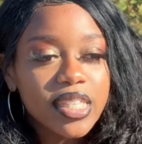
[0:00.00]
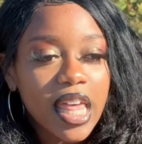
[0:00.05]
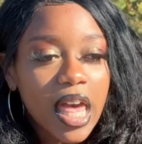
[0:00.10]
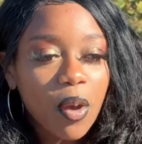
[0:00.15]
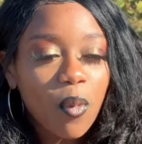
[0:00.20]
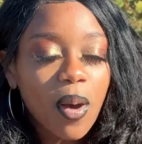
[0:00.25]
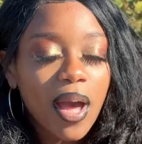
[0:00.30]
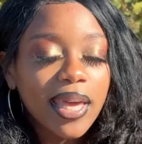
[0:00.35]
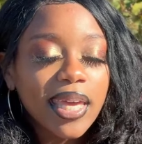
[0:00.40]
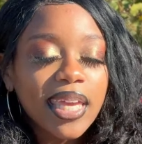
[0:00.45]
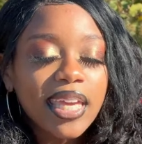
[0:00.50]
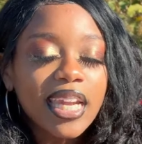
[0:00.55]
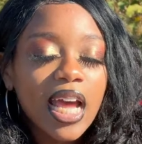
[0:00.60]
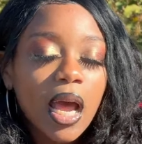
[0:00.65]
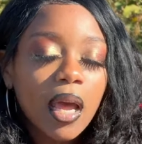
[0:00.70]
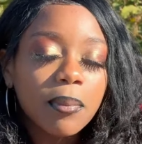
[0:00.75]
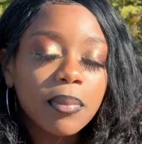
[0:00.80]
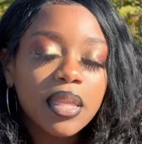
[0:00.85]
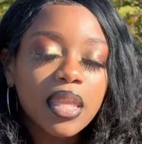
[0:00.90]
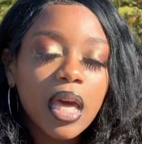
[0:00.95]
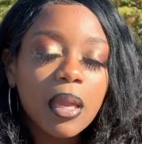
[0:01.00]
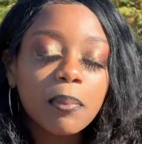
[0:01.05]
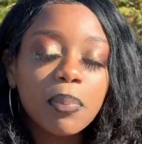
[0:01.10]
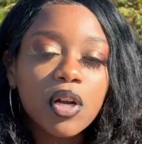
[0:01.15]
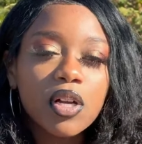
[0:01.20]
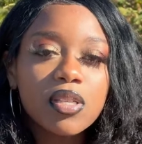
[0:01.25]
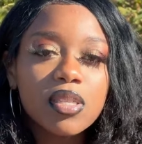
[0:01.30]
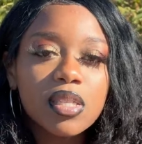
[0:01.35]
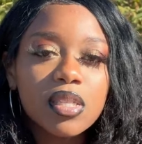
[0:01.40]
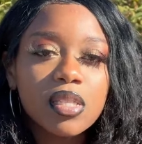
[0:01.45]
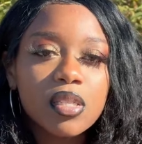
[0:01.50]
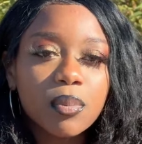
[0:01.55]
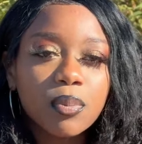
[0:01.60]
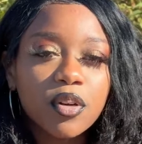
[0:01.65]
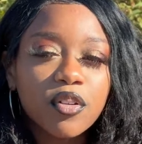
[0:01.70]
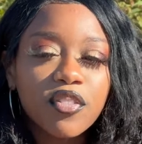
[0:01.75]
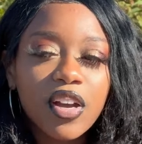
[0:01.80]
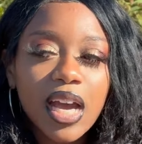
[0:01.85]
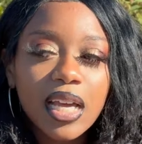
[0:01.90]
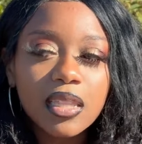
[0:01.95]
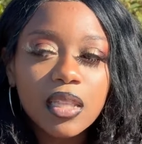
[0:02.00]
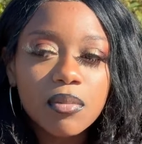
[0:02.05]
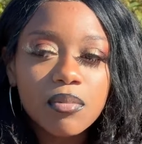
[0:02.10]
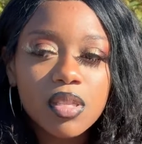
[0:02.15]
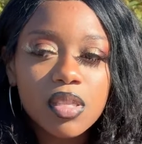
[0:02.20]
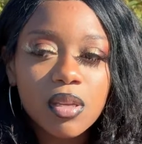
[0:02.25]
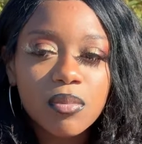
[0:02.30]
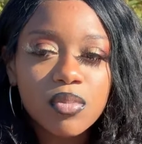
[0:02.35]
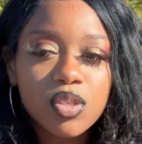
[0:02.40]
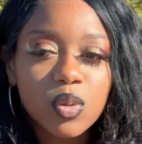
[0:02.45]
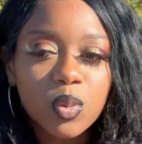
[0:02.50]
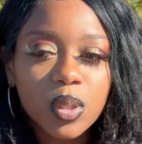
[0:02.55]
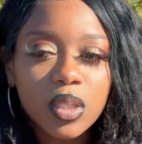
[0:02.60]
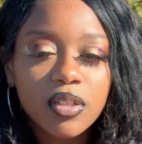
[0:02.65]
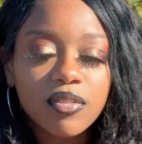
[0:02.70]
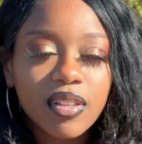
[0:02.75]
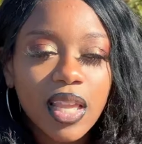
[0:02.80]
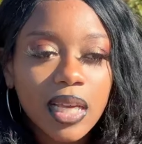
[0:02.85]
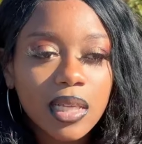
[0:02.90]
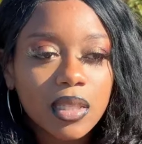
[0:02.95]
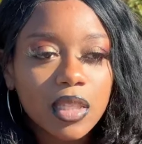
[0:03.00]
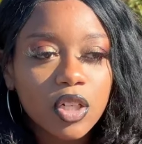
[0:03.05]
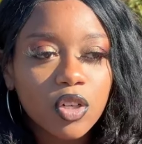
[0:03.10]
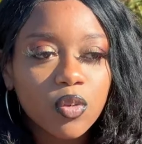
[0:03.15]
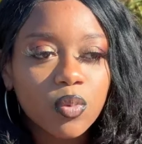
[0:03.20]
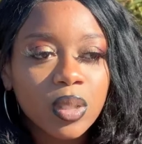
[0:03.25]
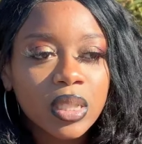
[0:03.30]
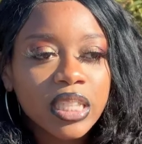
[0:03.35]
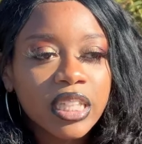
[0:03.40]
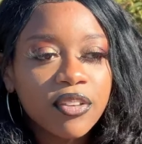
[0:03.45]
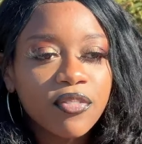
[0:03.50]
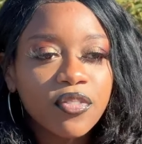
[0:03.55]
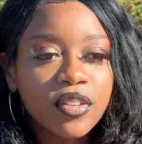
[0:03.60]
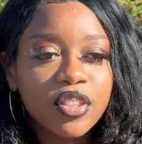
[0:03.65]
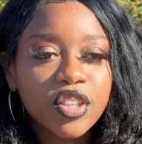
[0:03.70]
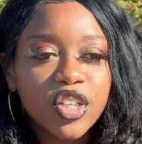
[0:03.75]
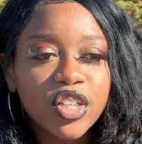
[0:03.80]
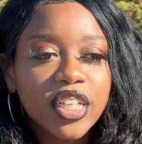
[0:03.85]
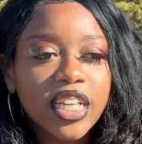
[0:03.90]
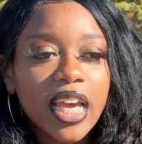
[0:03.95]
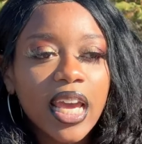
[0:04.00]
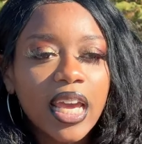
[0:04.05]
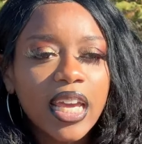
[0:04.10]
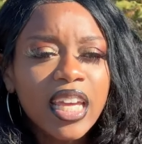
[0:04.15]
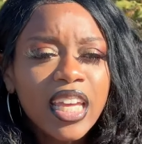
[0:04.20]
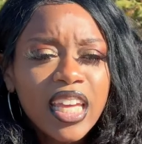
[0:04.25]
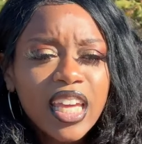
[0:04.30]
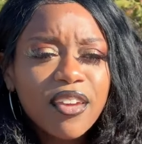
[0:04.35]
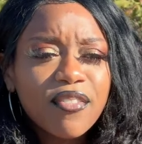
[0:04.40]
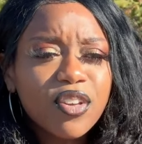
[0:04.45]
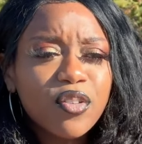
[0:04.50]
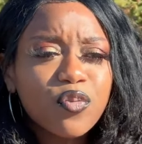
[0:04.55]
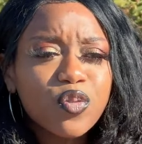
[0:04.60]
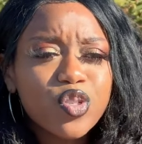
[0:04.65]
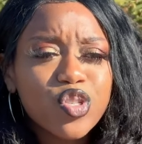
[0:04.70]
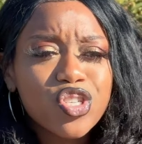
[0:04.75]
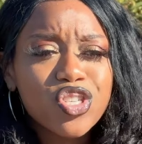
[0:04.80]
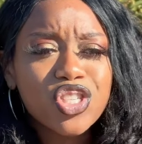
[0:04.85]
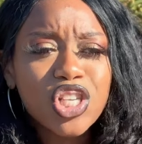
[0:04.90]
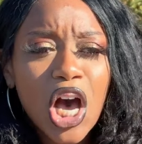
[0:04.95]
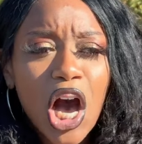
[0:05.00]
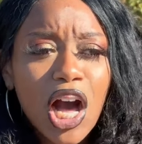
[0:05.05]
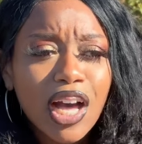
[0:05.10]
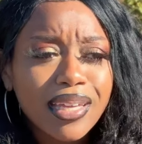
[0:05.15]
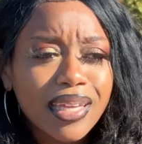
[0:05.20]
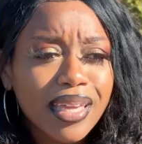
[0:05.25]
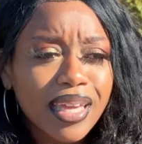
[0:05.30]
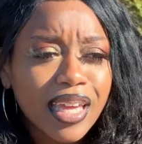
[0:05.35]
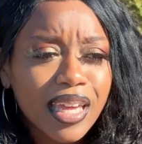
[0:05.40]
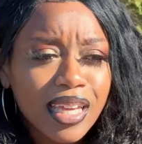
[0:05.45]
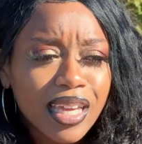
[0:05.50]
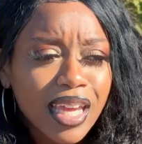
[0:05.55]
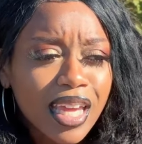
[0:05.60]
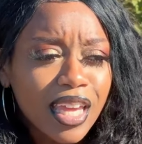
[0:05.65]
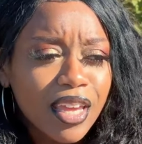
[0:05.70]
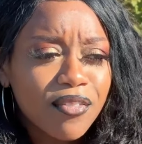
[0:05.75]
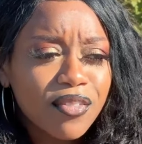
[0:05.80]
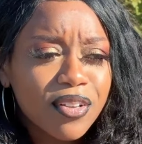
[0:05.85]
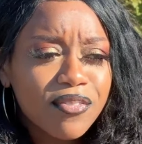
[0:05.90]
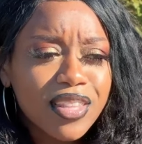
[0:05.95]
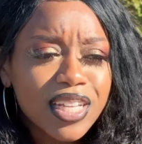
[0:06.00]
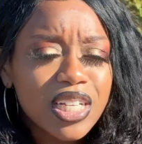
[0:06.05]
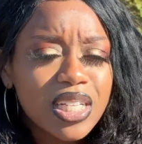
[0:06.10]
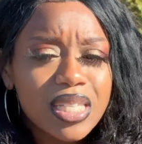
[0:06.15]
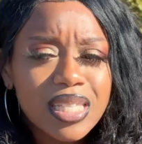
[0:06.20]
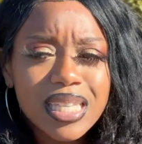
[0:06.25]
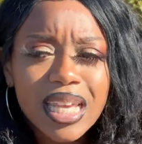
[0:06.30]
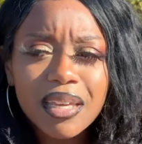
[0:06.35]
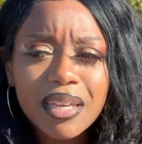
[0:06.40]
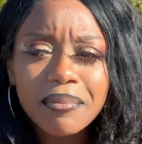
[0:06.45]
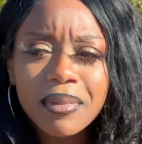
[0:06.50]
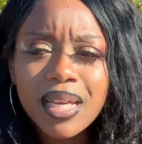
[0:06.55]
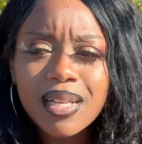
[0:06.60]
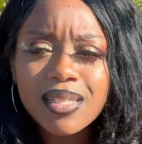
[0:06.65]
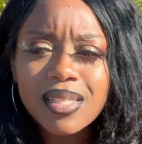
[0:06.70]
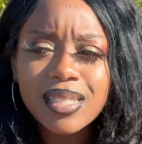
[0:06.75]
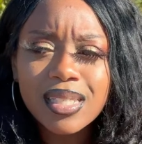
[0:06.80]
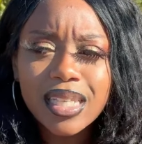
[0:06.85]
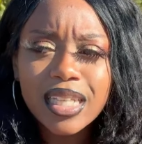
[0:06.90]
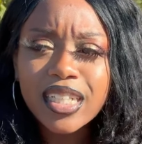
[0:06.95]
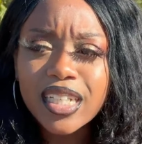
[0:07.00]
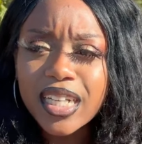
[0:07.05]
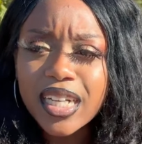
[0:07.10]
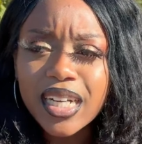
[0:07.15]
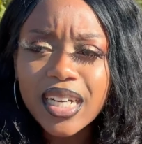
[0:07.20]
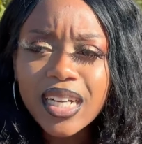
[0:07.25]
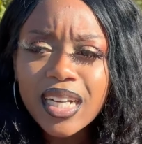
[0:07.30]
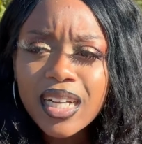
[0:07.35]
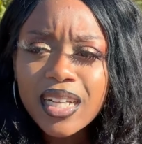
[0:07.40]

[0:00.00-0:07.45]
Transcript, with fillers: Like, why can't I be that person to provide them some sort of like little relief in their day? Even if we're just talking, even if they just take me out to dinner.